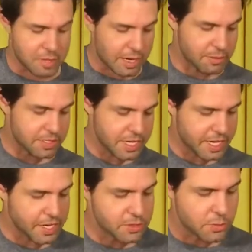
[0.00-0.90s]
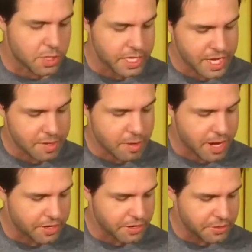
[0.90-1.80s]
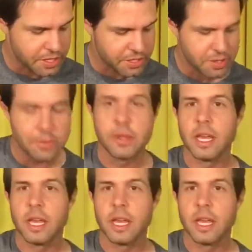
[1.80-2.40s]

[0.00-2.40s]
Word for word: but I will say here's one E minor you can do.